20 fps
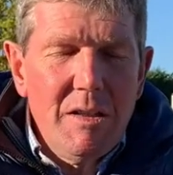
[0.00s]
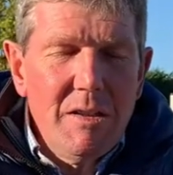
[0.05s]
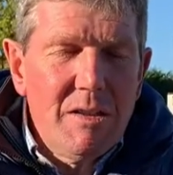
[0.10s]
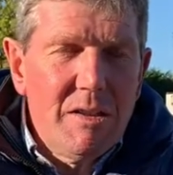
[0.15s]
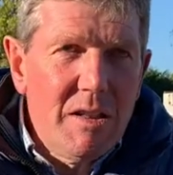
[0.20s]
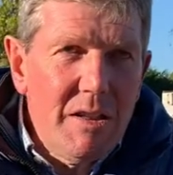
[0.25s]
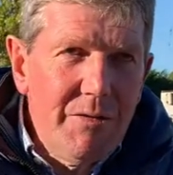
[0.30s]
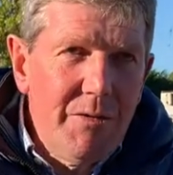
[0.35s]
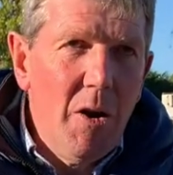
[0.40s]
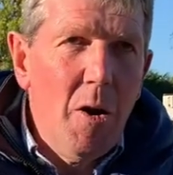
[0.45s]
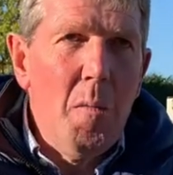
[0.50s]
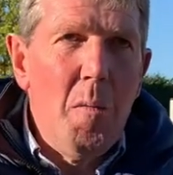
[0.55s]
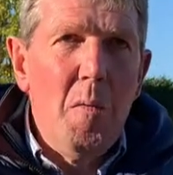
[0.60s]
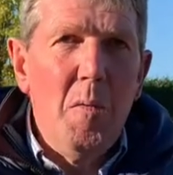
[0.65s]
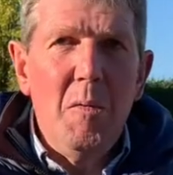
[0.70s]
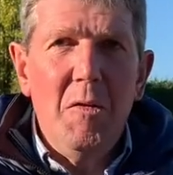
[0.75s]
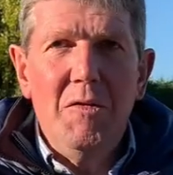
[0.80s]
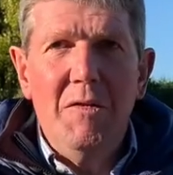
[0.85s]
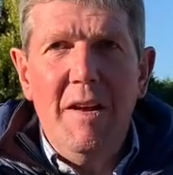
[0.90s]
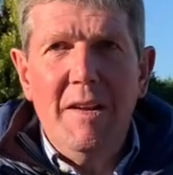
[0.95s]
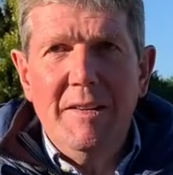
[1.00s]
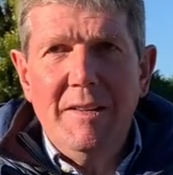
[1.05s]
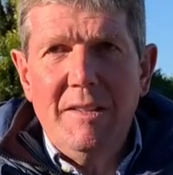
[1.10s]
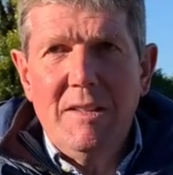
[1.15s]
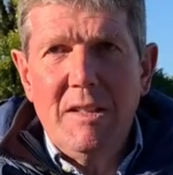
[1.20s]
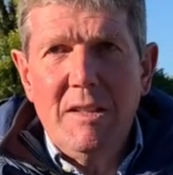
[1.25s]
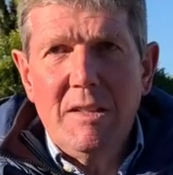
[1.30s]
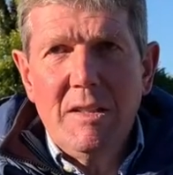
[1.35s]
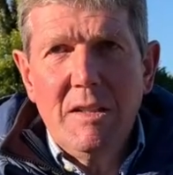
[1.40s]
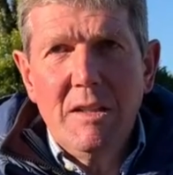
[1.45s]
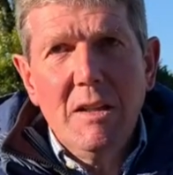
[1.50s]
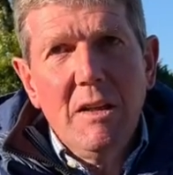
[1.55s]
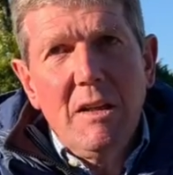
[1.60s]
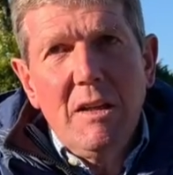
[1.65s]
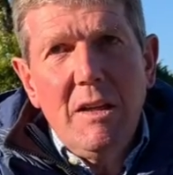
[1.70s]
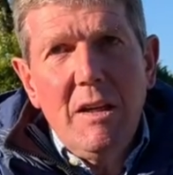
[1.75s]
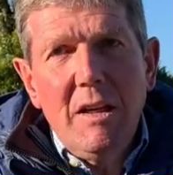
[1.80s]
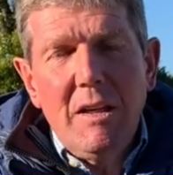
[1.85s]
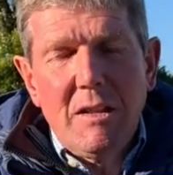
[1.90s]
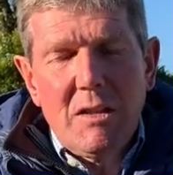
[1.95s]
deformable fences
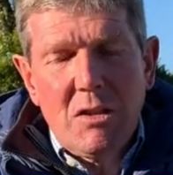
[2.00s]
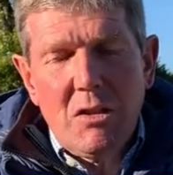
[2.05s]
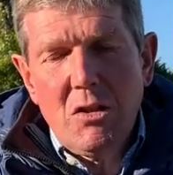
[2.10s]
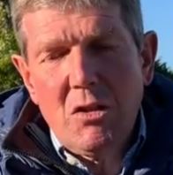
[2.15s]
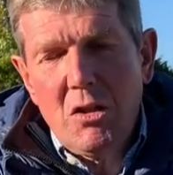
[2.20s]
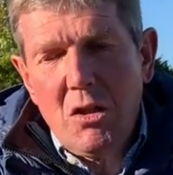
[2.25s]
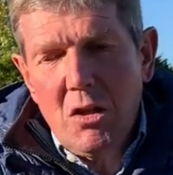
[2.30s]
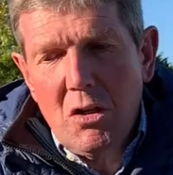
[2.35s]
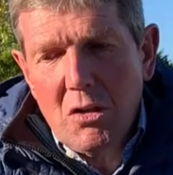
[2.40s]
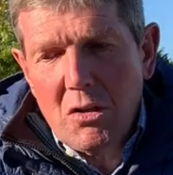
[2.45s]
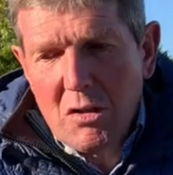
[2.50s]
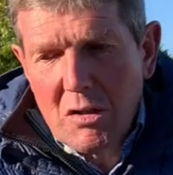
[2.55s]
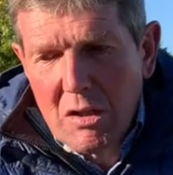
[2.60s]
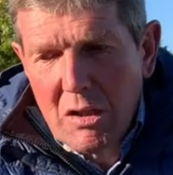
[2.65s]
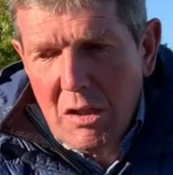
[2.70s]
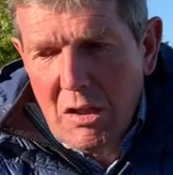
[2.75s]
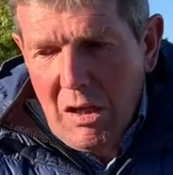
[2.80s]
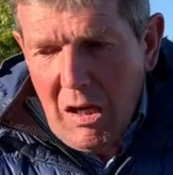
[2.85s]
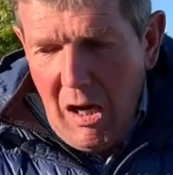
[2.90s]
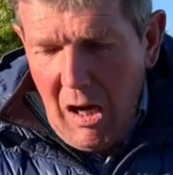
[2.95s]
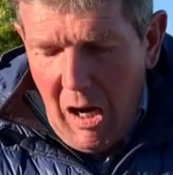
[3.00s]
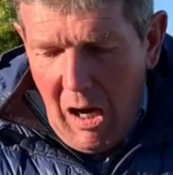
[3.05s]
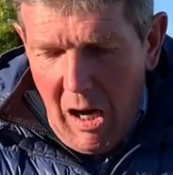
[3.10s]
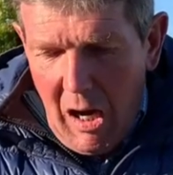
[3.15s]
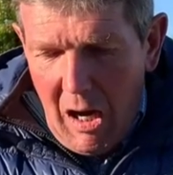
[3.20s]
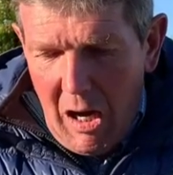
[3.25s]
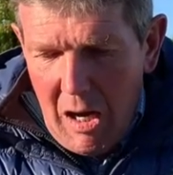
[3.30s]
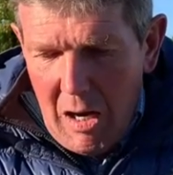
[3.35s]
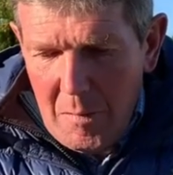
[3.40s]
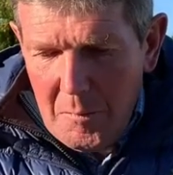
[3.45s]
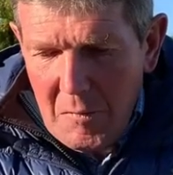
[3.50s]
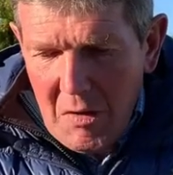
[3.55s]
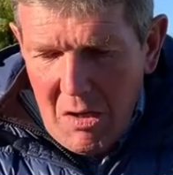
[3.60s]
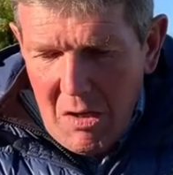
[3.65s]
it's not um,